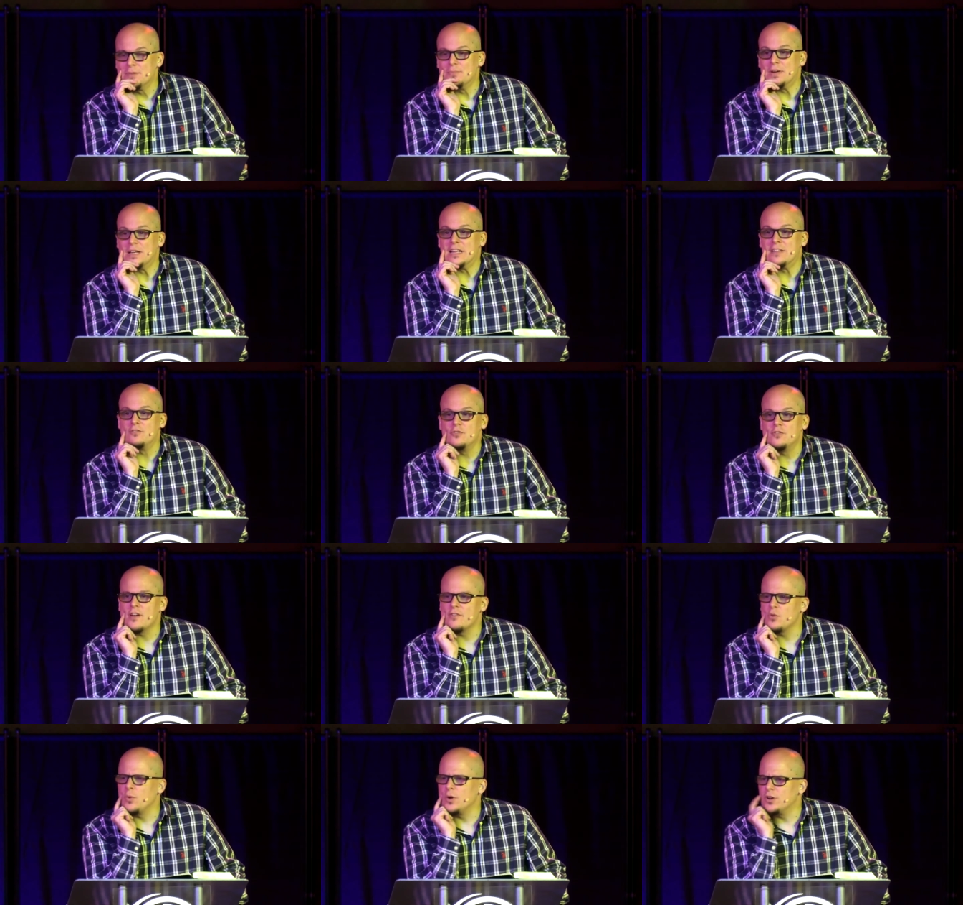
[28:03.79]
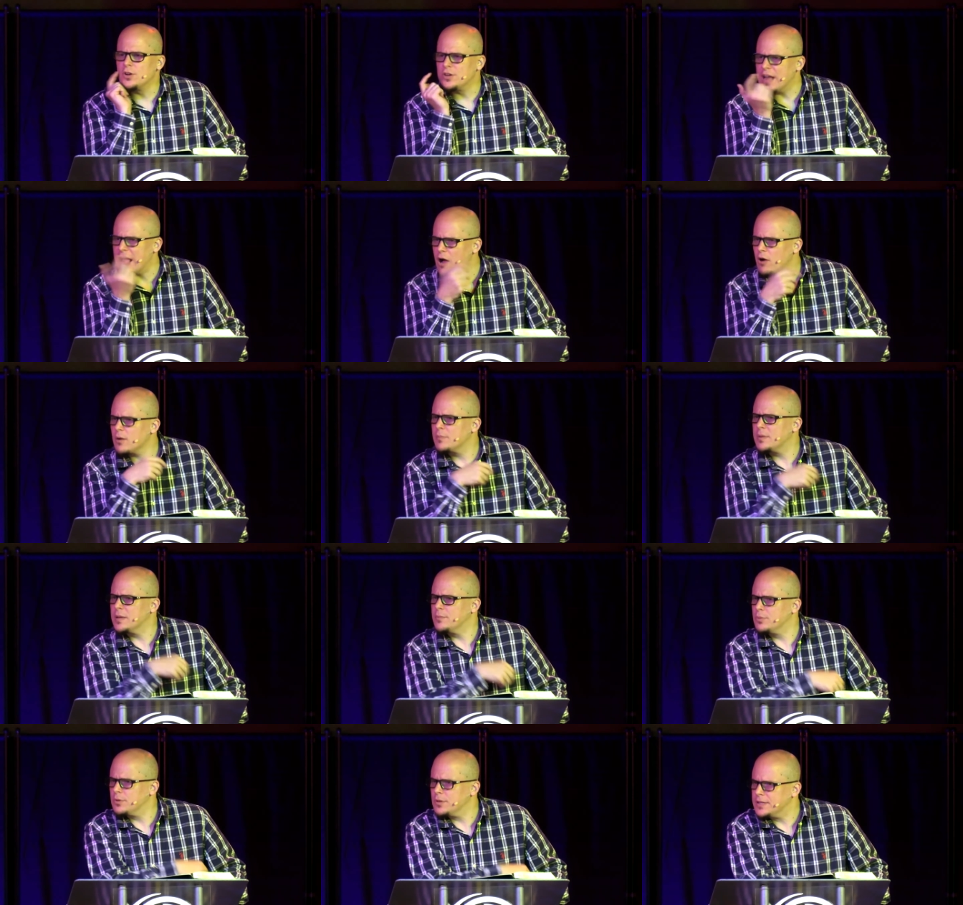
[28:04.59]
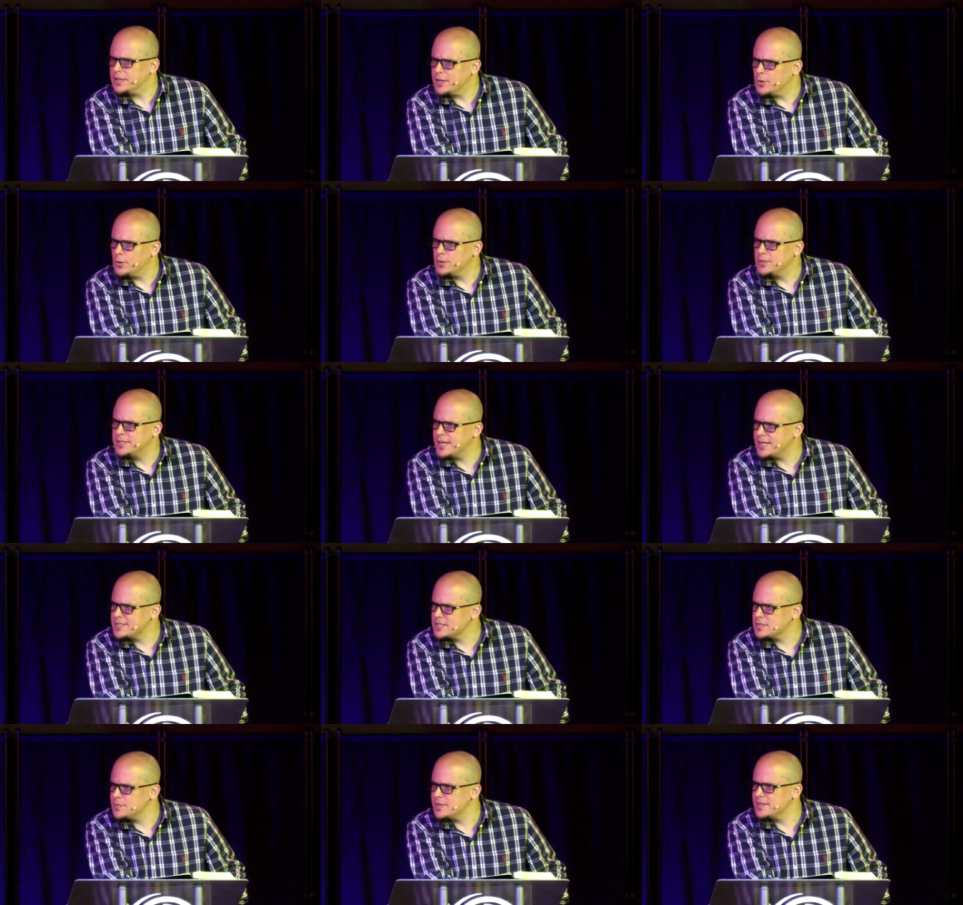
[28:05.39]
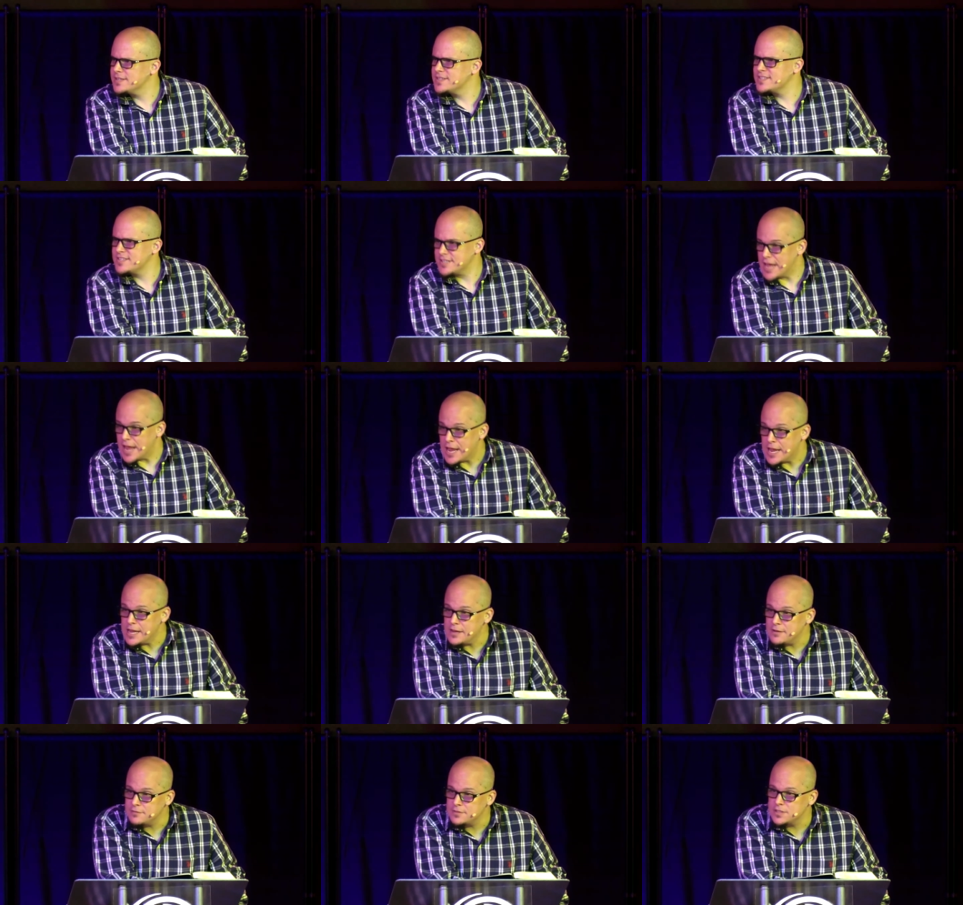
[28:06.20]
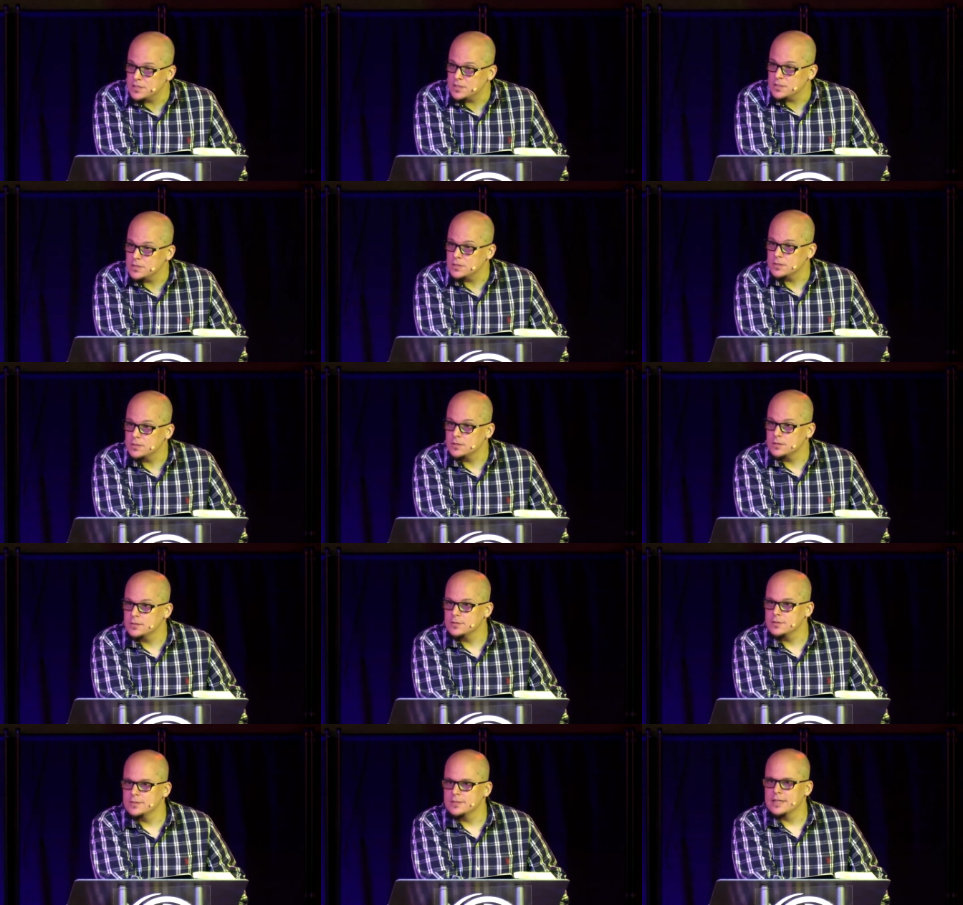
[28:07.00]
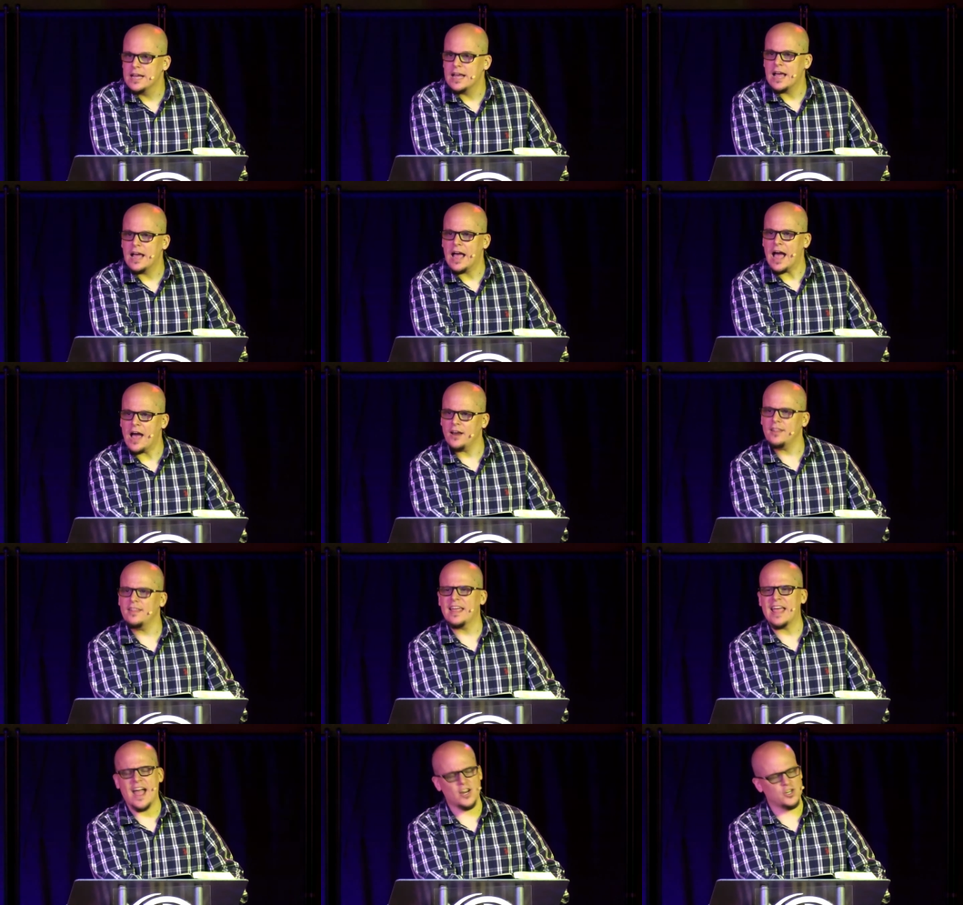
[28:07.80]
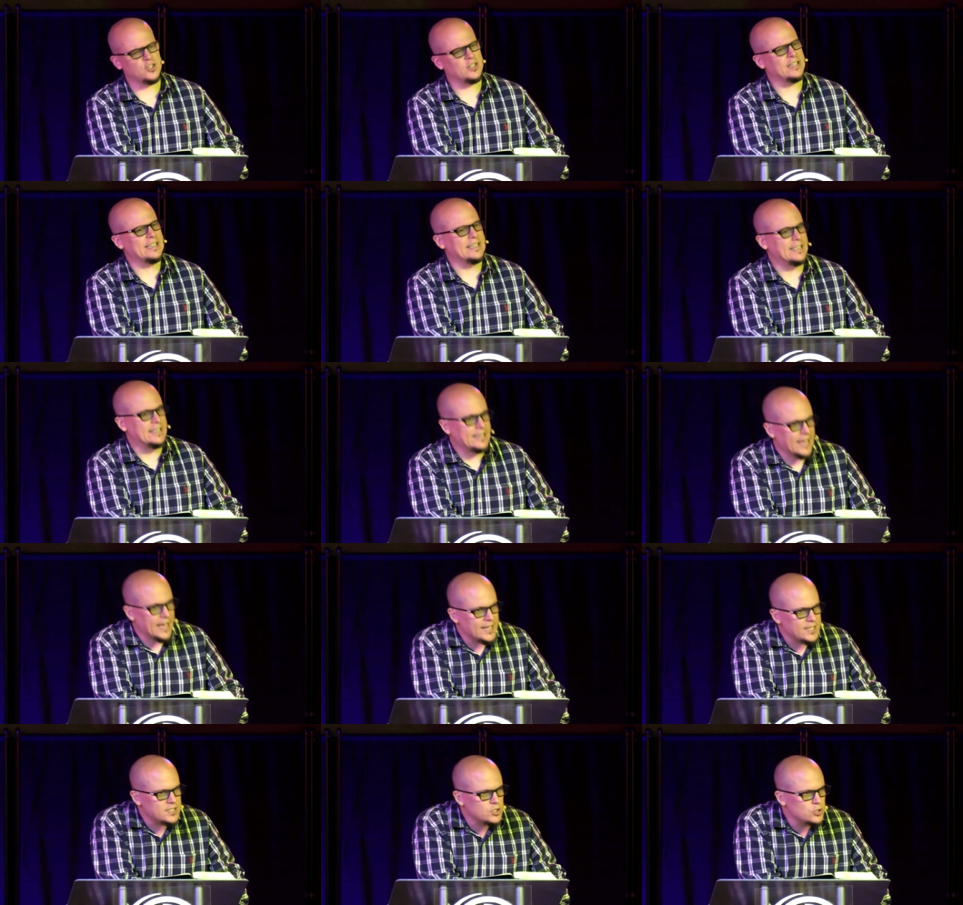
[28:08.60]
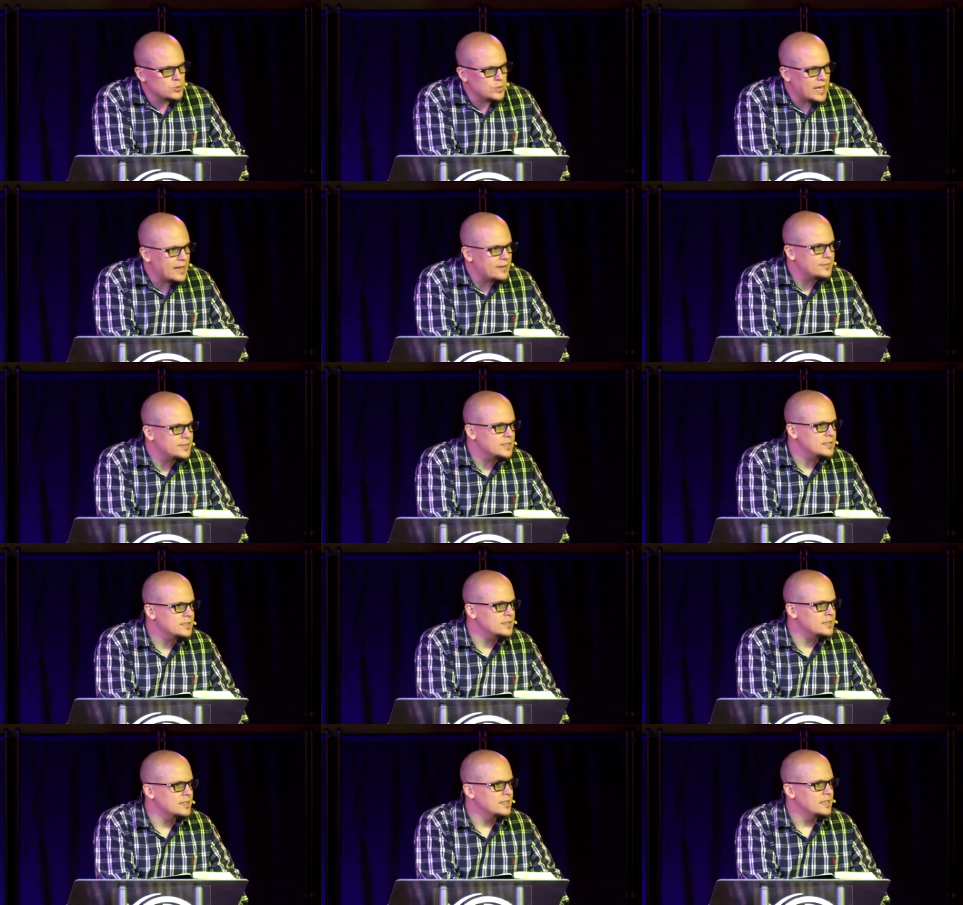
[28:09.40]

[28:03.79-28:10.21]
But if you've ever wondered, how are people in the Old Testament saved? How do they actually get to heaven?